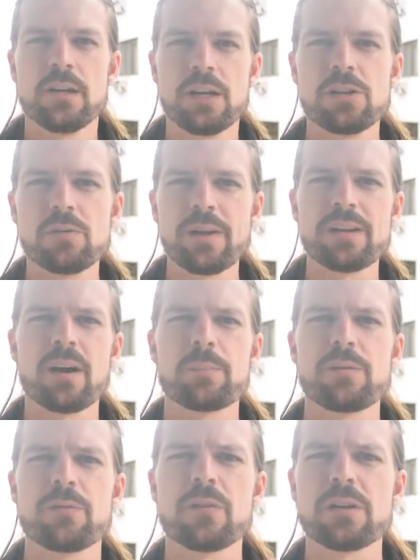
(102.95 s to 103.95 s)
And you may not
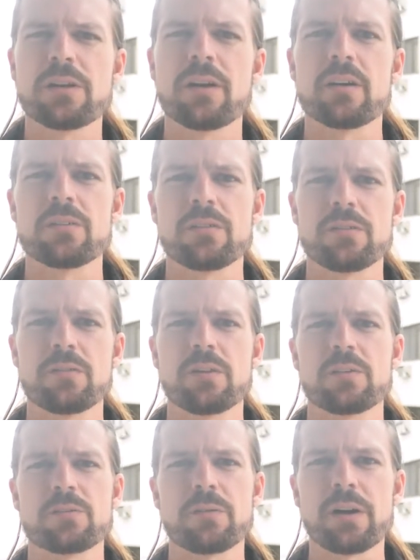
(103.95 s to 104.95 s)
be fully conscious of
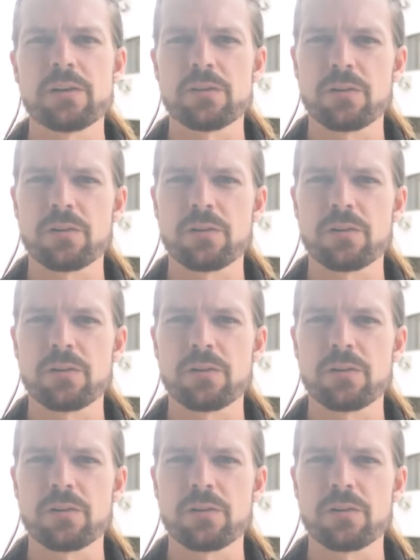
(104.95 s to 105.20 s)
this, right?